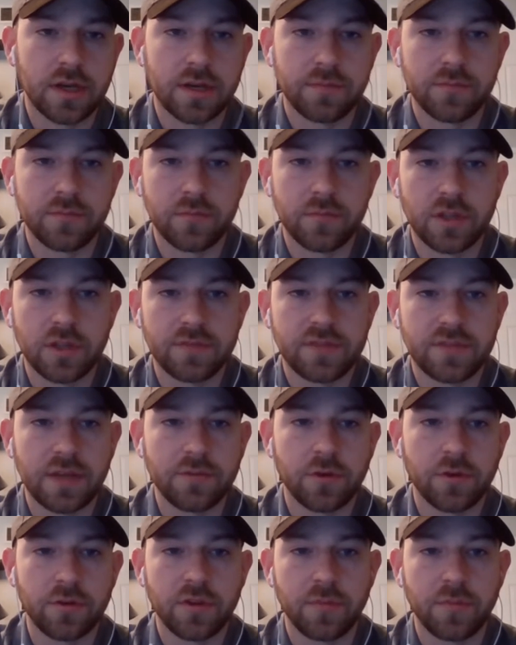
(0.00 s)
we'll have
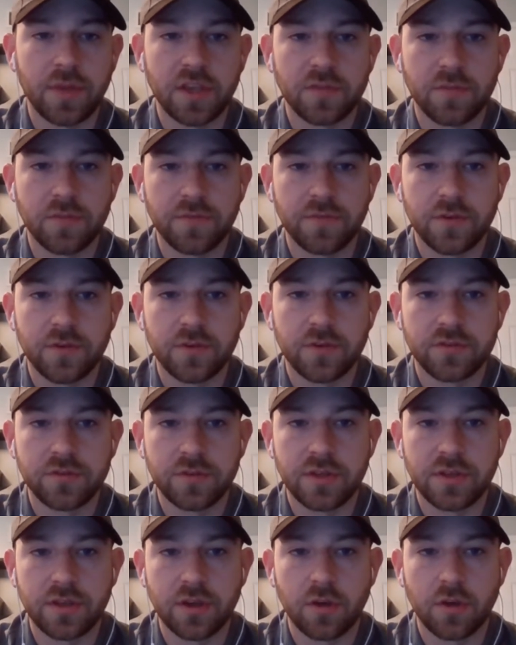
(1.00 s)
Dev go in the basement first
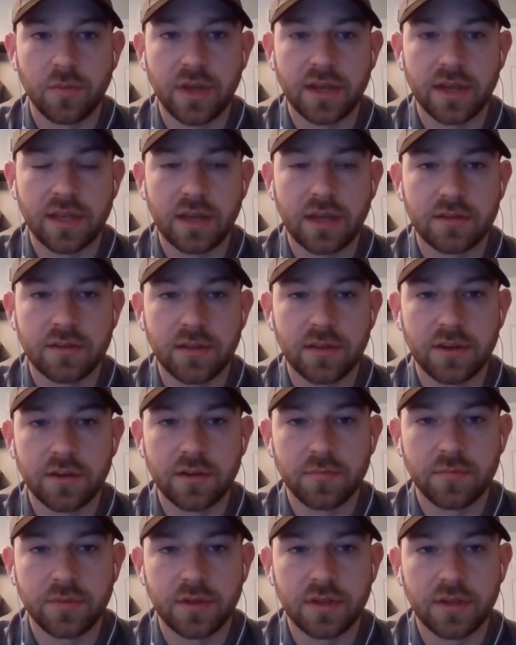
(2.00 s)
so he can go back out
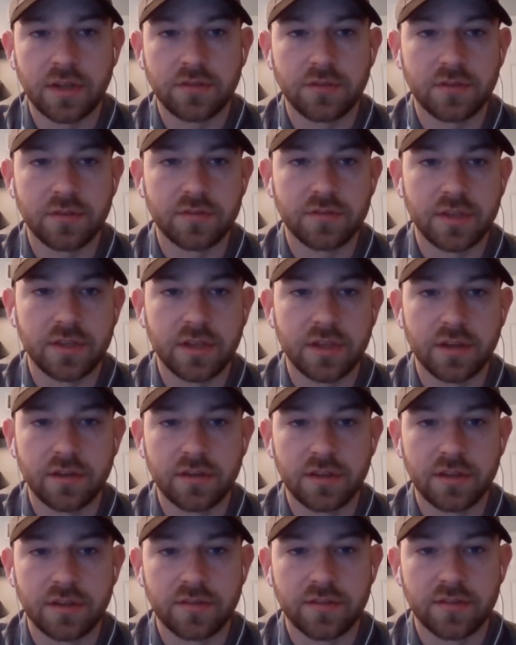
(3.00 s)
there. But as you can see here
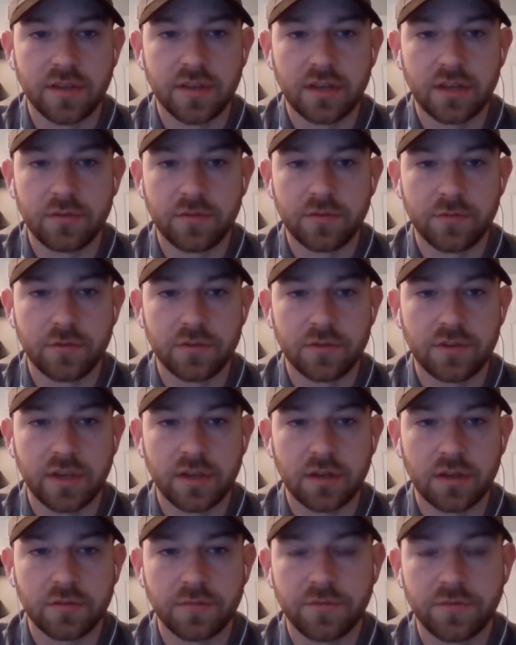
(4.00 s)
on the inside, we've really
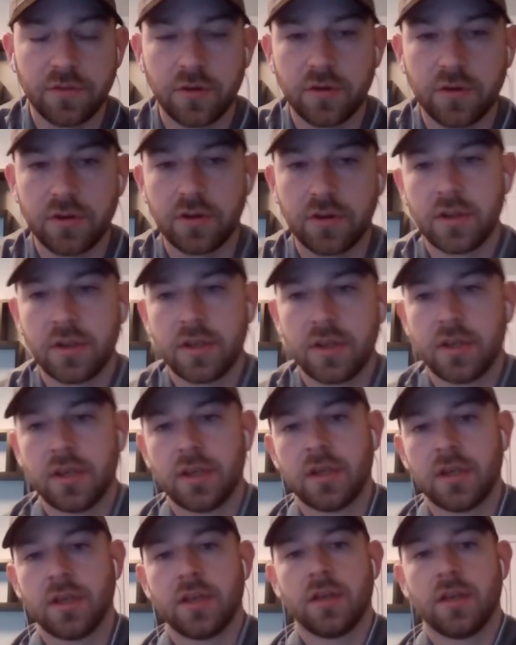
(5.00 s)
taken out the floor,
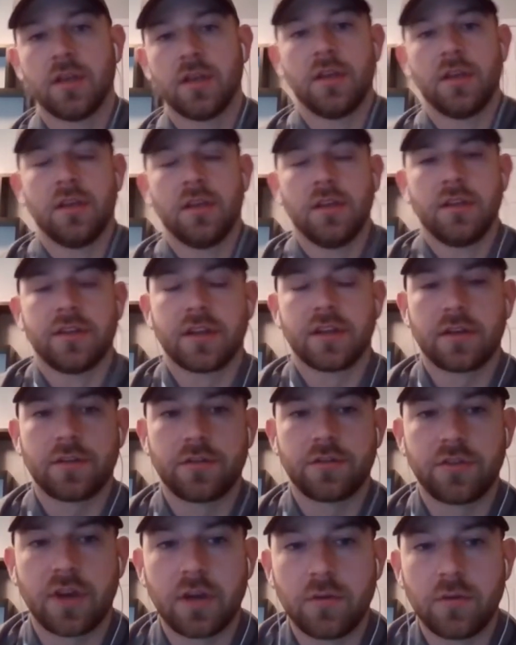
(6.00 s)
taken all
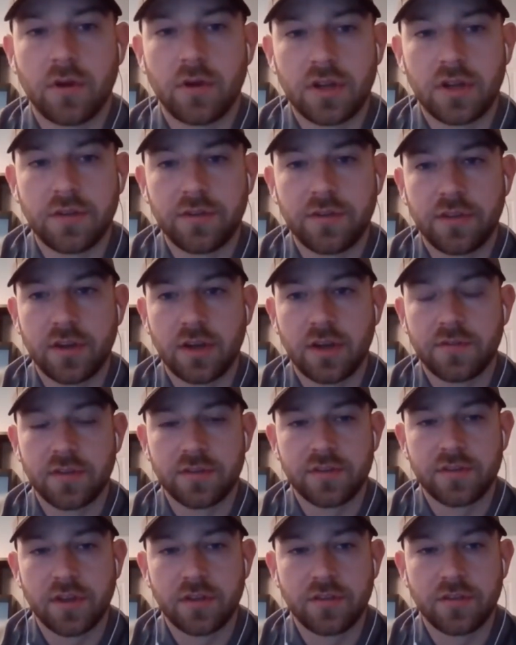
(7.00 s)
the drywall and everything off the
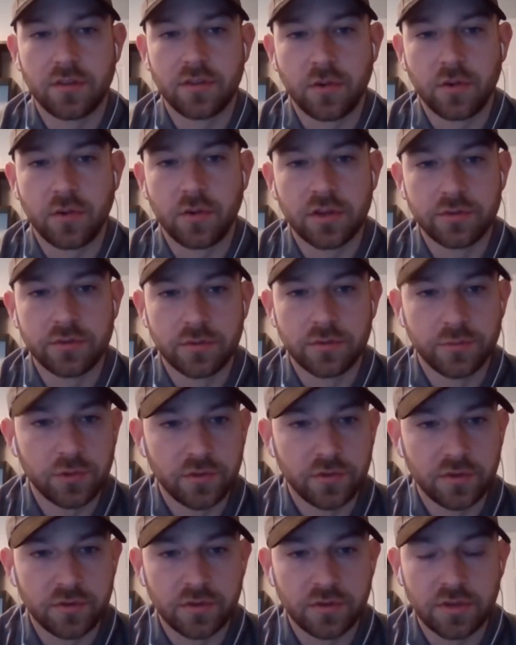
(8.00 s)
studs of the walls we're
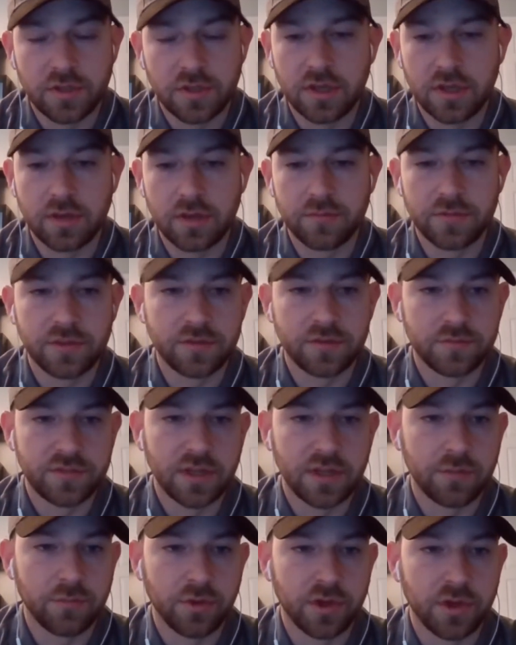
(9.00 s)
removing, did some
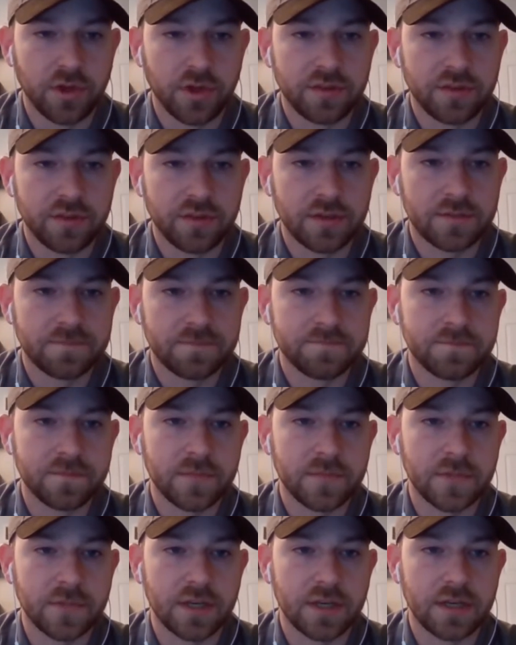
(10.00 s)
temp bracing.
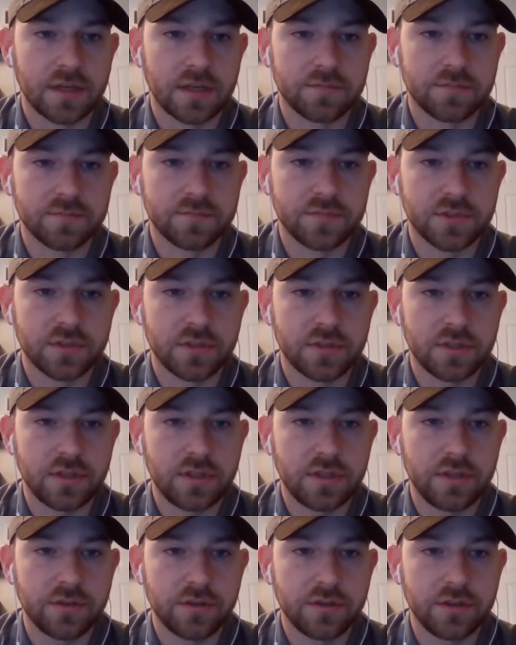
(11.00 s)
So
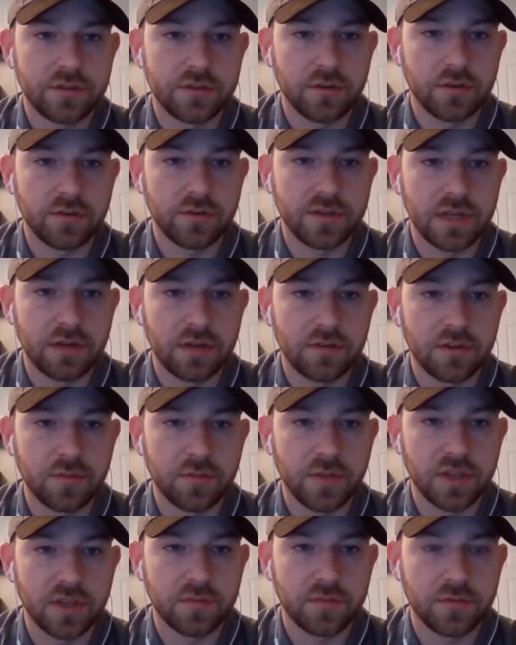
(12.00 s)
here he's going down to the
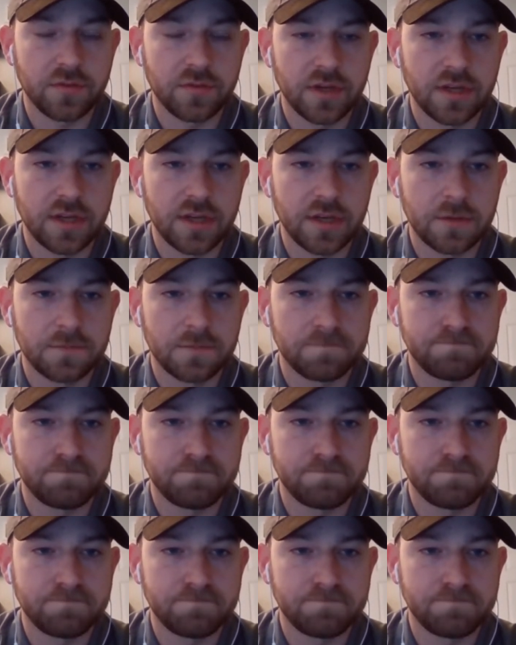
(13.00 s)
basement right now.